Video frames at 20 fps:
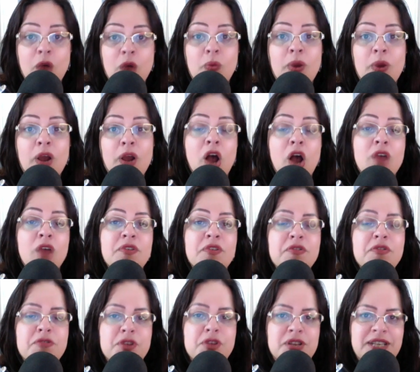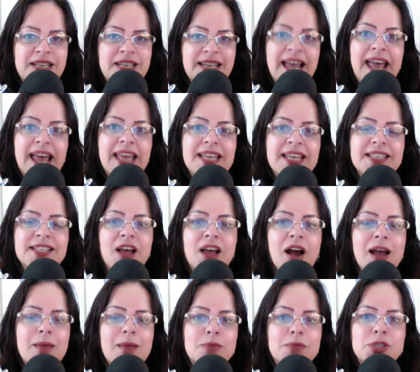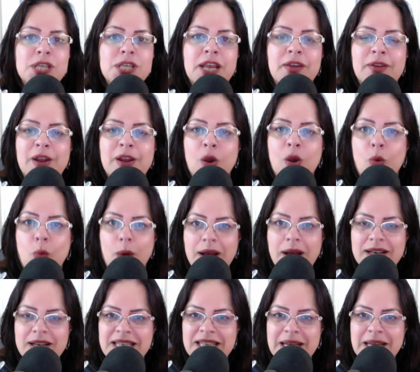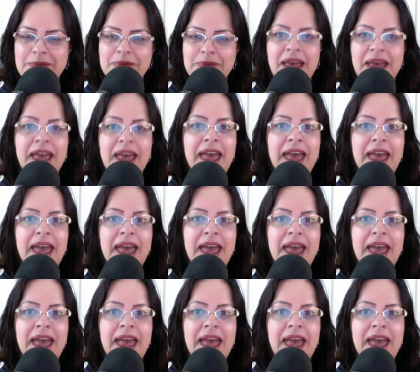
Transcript: where over 30 days, I'm sharing one tip